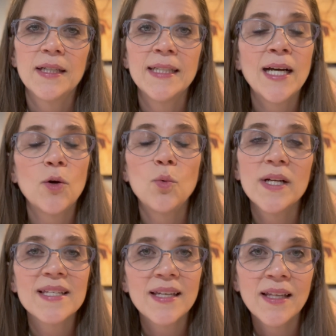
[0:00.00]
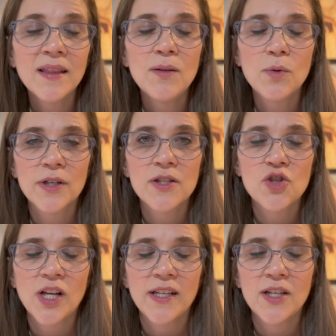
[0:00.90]
Now, what's in the Wharton's
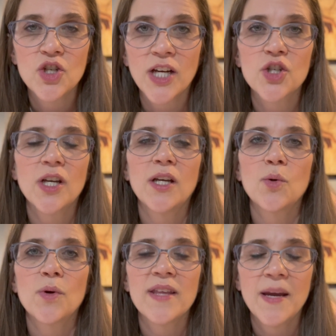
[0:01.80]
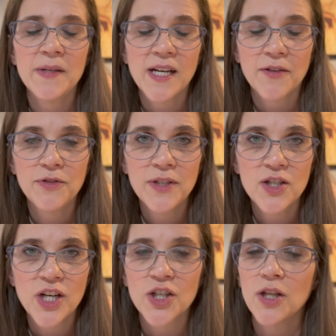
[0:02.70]
jelly injection or the amniotic fluid
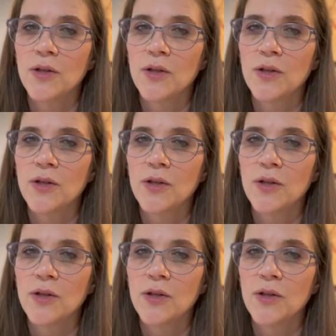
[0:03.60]
injection,